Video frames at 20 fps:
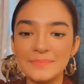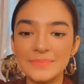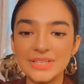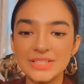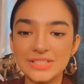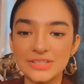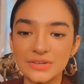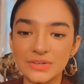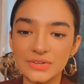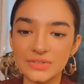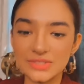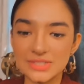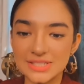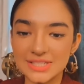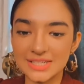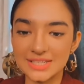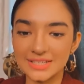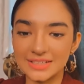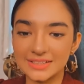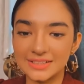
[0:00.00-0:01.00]
Miss you,
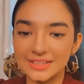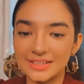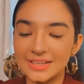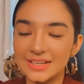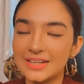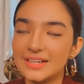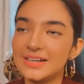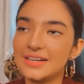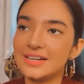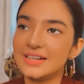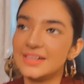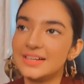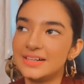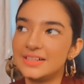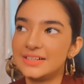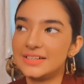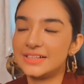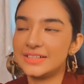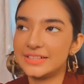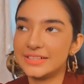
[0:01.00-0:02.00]
Gunzi.
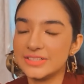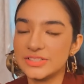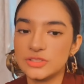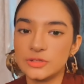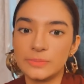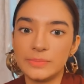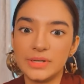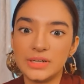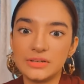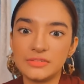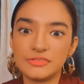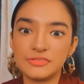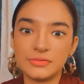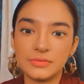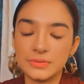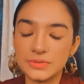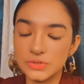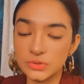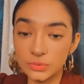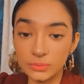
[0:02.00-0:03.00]

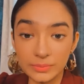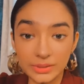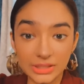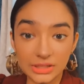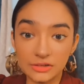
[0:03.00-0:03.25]
So